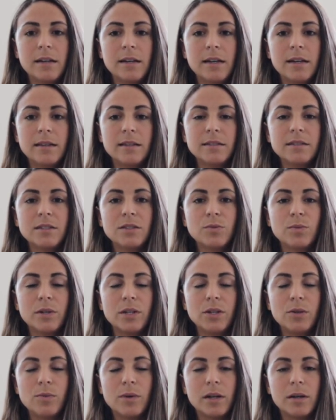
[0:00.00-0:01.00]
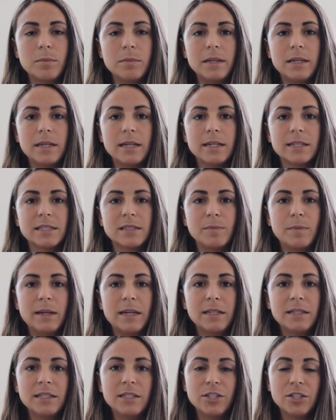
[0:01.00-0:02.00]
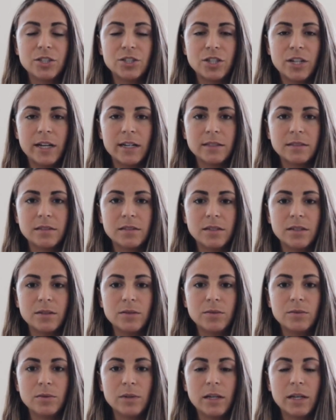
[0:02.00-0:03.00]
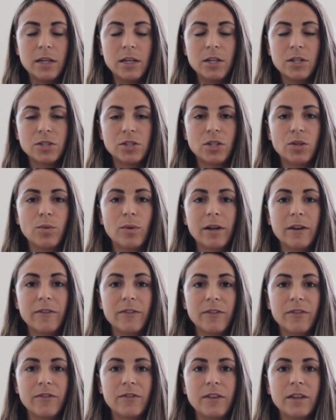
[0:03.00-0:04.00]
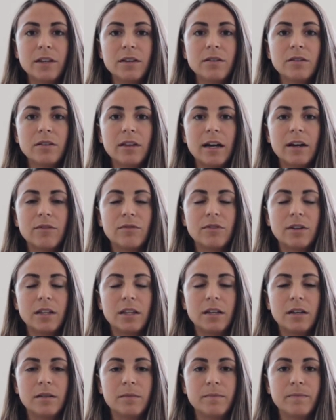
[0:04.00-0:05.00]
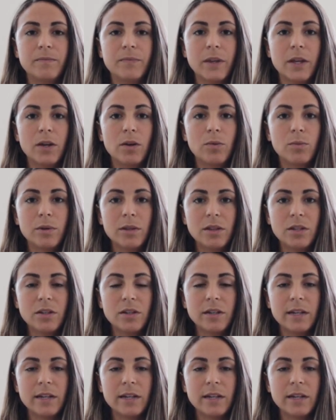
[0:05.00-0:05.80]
And this is where you want to be expanding your chest too. So you want to feel that rhythm with your